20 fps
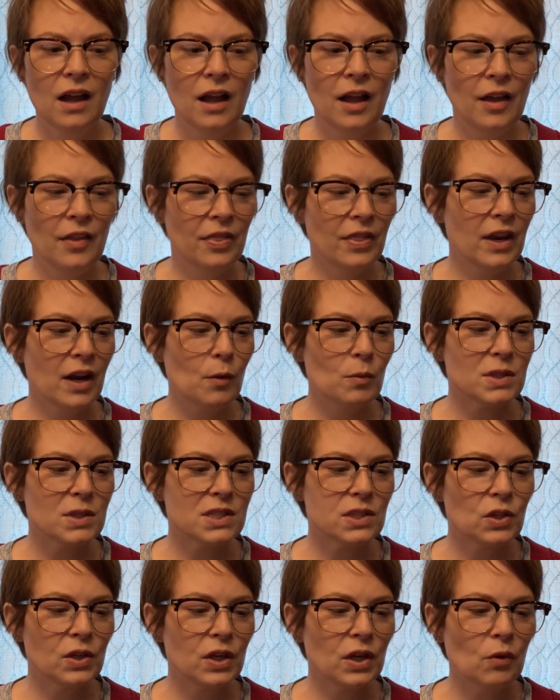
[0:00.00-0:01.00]
And then I was
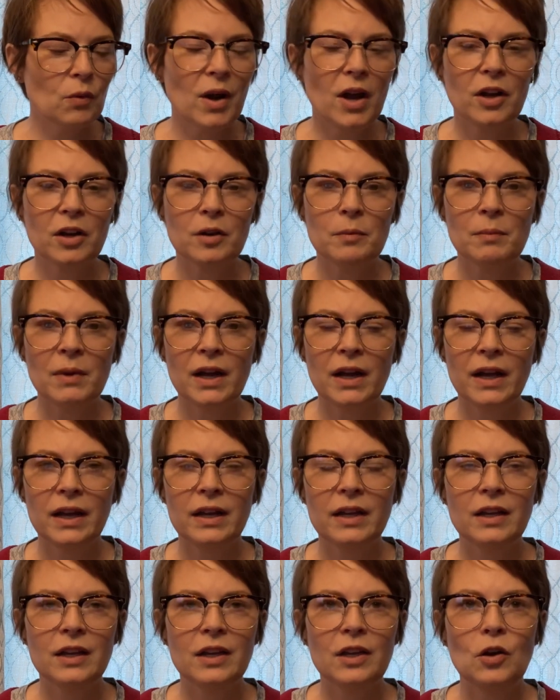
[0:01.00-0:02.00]
looking around at
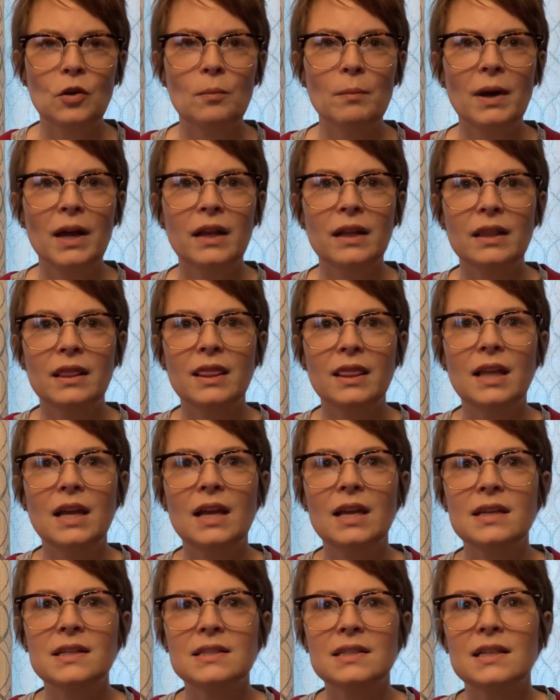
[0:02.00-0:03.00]
my, you know, my
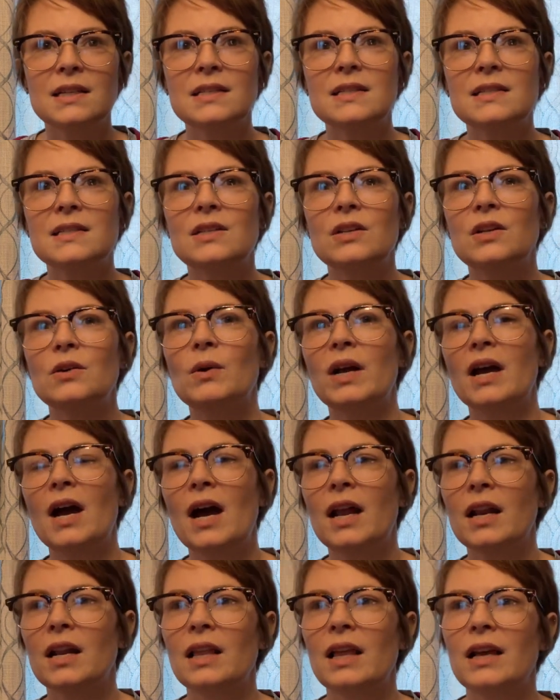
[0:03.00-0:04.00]
things, because, you know, I
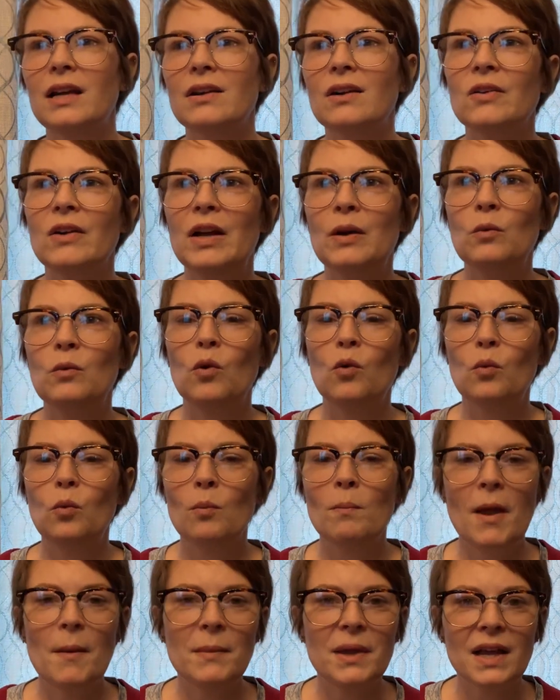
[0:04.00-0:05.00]
kind of like, all right, well,
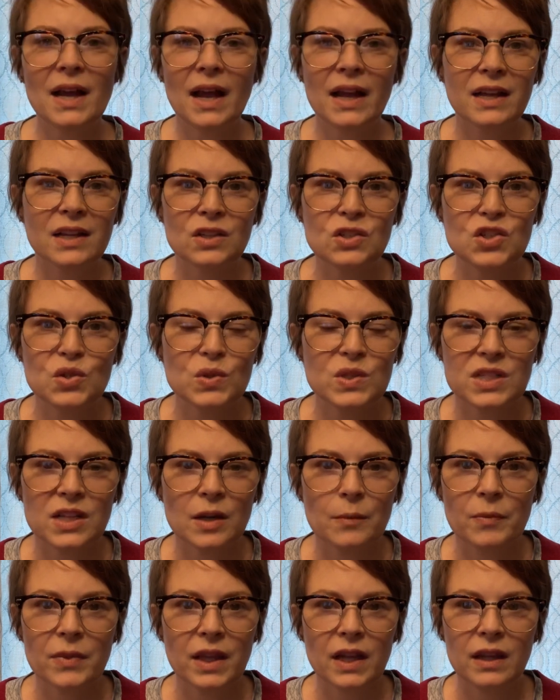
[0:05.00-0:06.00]
maybe I can do
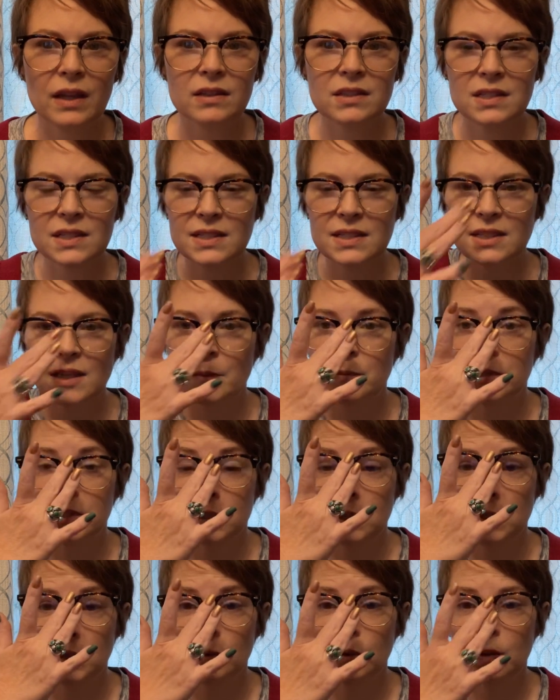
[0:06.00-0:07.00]
something to
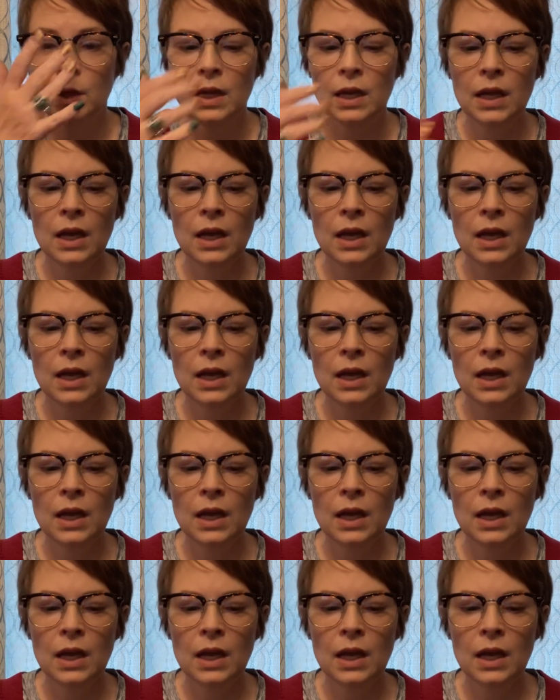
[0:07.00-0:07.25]
substitute.